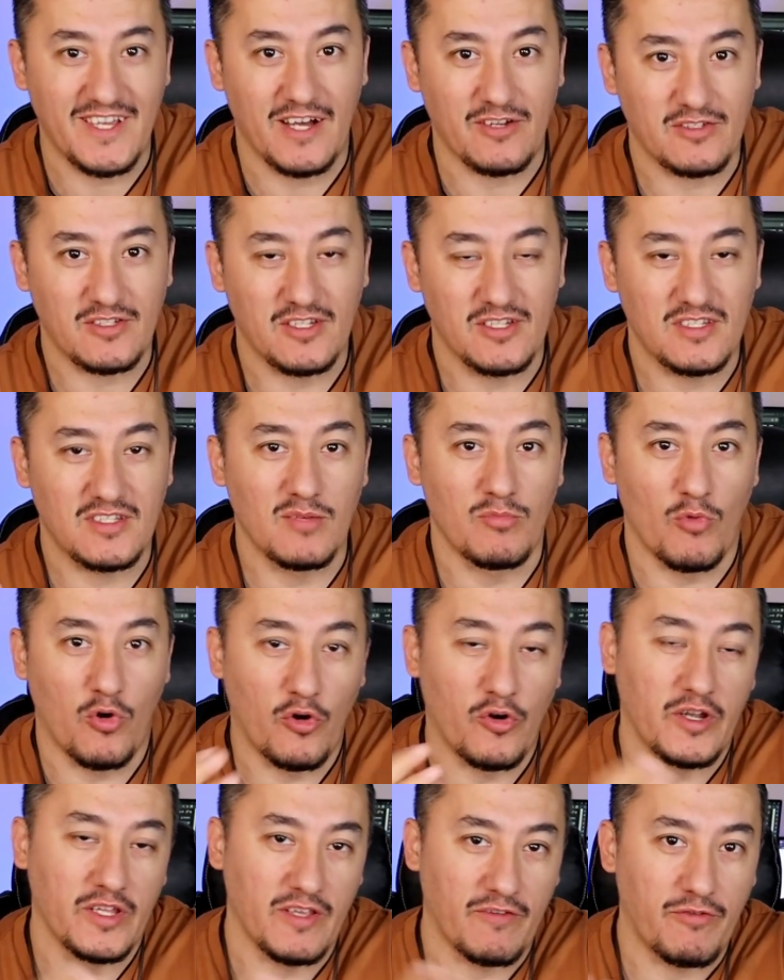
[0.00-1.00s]
sound system
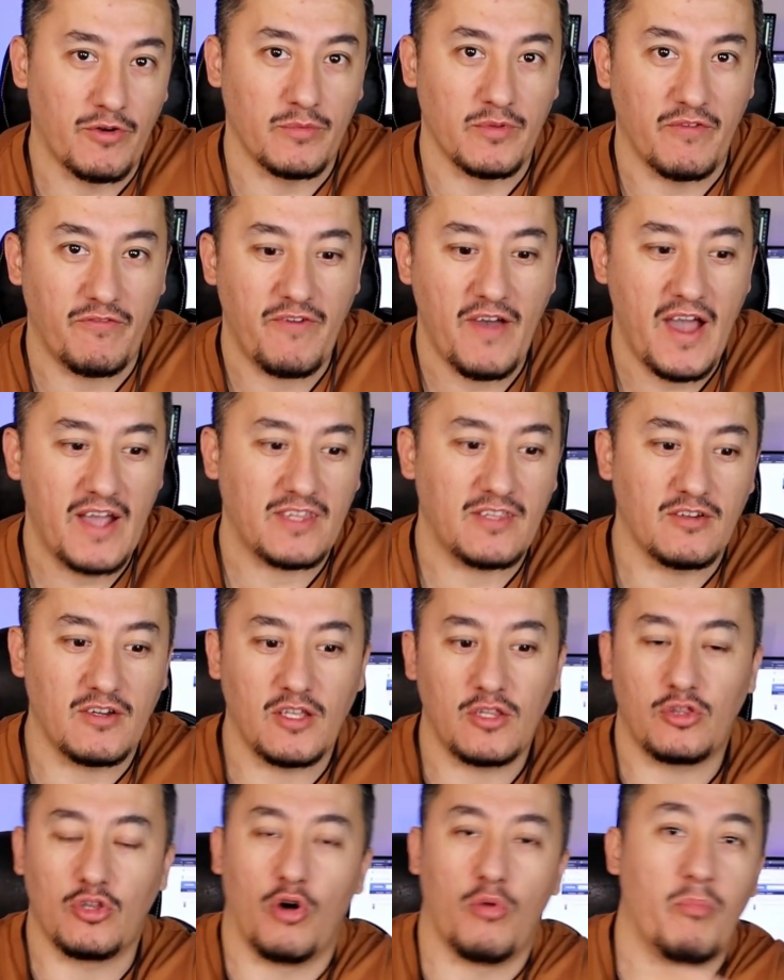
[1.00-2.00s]
already from the factory,
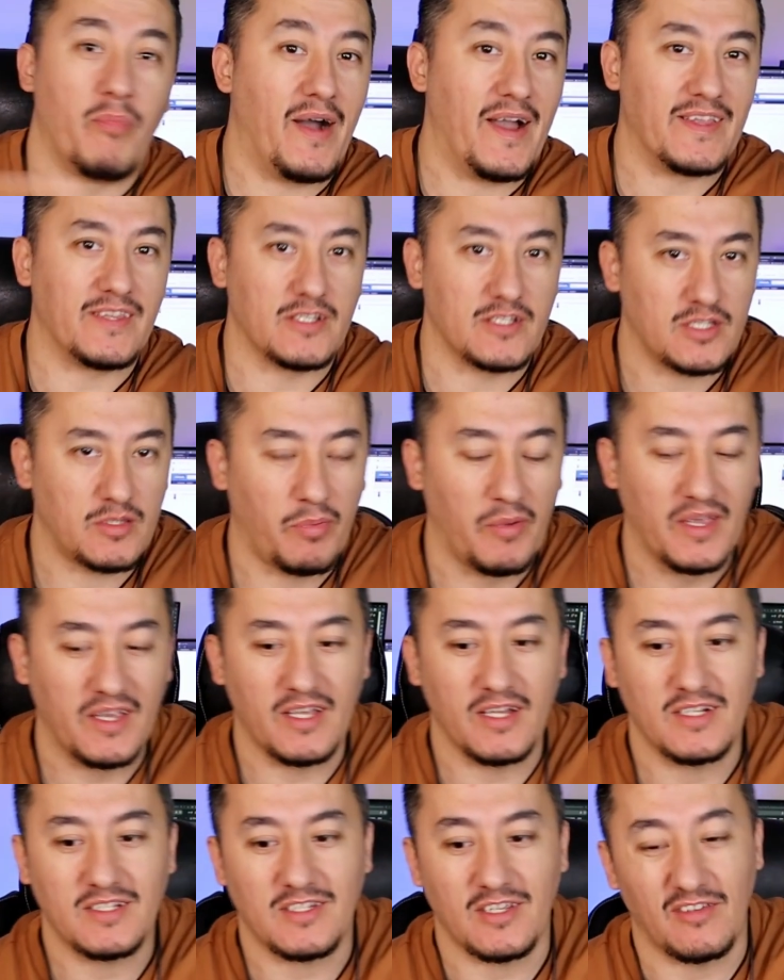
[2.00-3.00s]
don't buy these speakers.